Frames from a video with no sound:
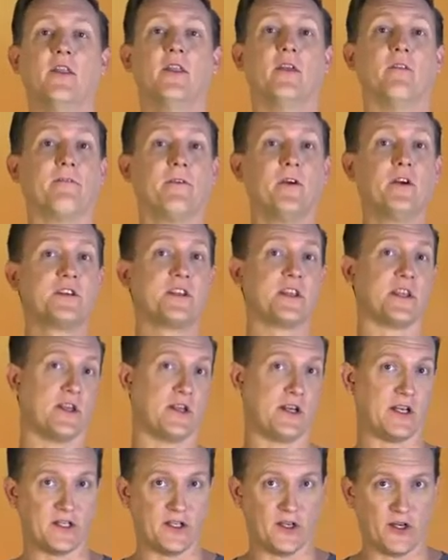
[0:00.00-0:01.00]
The first thing you
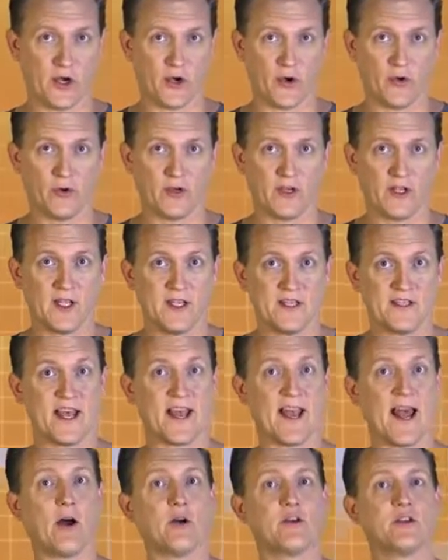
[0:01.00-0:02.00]
need to know is
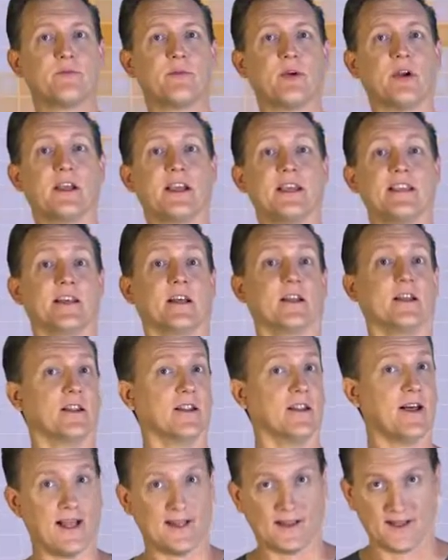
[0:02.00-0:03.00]
that algebra is a
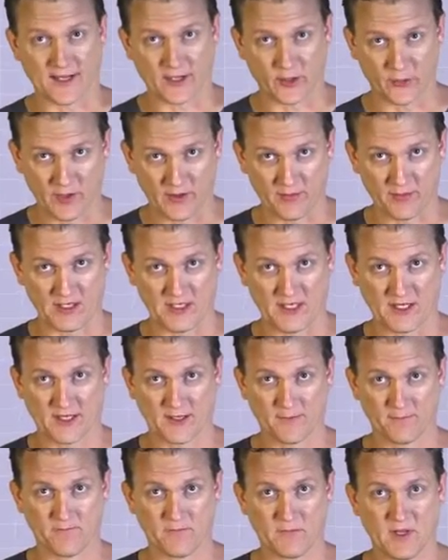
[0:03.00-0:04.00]
lot like arithmetic.
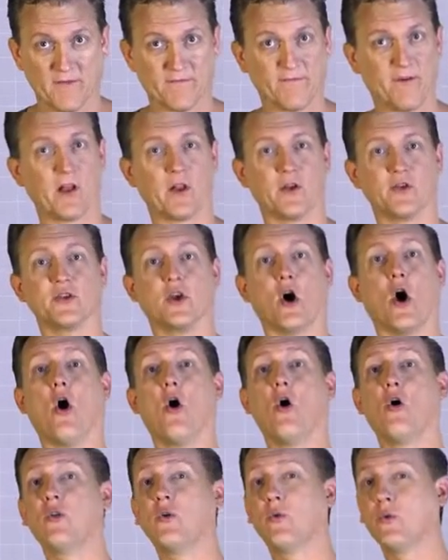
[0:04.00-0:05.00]
It follows
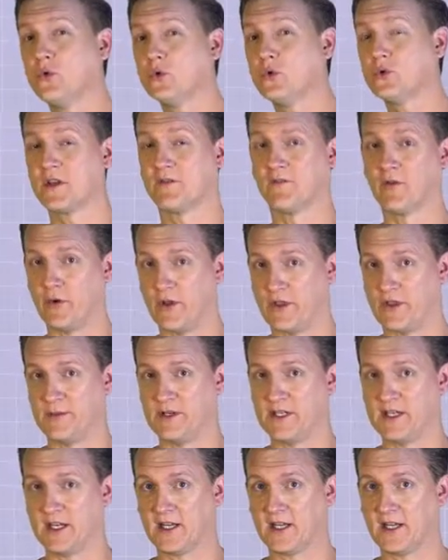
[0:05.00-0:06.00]
all the rules of
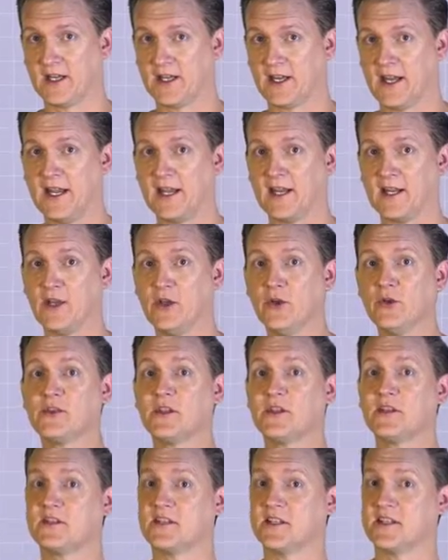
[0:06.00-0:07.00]
arithmetic, and it
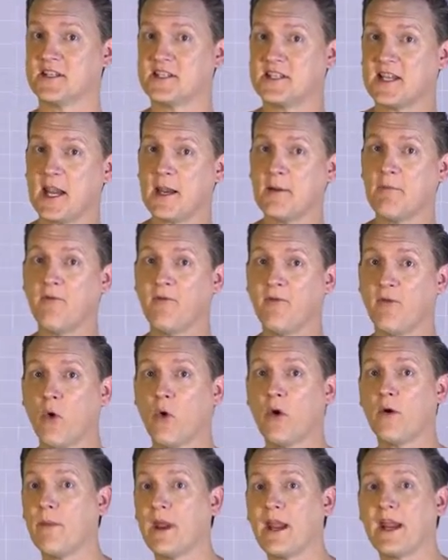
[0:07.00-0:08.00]
uses the same
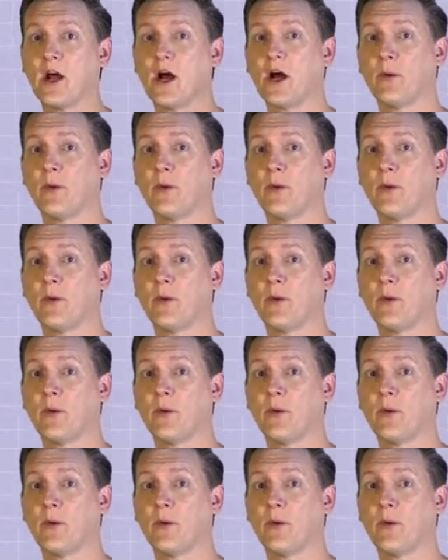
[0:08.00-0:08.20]
four main